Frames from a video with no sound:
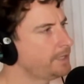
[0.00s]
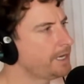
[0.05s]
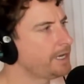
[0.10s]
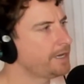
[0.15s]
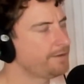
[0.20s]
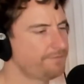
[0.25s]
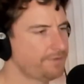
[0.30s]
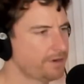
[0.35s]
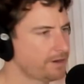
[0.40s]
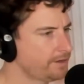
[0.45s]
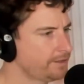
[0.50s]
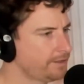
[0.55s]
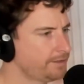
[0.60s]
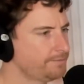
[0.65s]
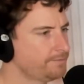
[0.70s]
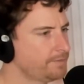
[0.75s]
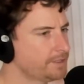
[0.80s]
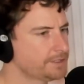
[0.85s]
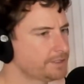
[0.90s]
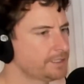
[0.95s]
Yeah, very
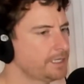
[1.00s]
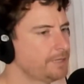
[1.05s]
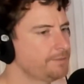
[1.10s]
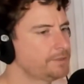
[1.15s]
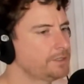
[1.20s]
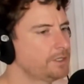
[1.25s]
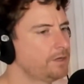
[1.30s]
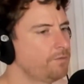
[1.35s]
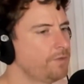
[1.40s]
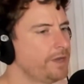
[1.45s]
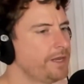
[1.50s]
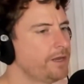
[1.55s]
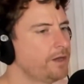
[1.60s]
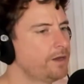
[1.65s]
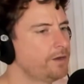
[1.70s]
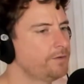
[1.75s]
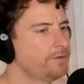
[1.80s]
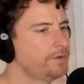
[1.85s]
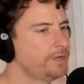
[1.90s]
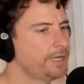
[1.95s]
much same. So we
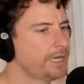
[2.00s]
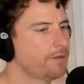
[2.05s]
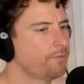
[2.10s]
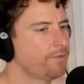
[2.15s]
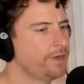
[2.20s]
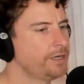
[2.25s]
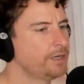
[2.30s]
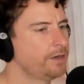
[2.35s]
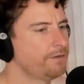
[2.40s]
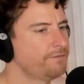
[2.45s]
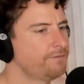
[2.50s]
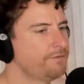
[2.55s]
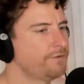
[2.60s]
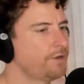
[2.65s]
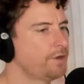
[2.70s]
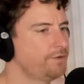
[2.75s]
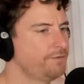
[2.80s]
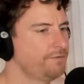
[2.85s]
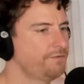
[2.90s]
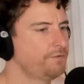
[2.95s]
don't
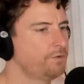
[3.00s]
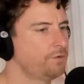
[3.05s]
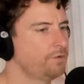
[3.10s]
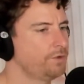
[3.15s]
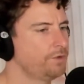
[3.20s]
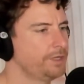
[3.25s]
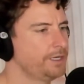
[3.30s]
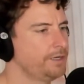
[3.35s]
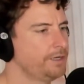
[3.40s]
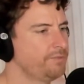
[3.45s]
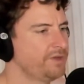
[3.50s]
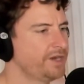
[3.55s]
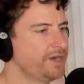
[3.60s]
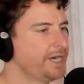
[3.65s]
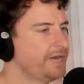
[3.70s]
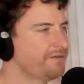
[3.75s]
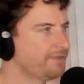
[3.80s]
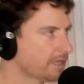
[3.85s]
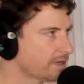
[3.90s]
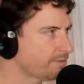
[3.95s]
vote for we don't
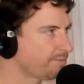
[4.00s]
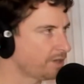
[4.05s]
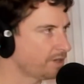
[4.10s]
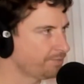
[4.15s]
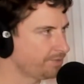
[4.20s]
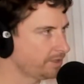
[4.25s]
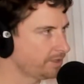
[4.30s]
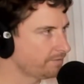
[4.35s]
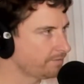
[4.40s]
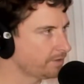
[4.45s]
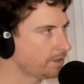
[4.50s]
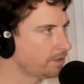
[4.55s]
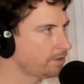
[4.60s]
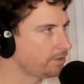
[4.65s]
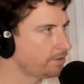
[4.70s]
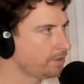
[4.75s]
have like a popular vote.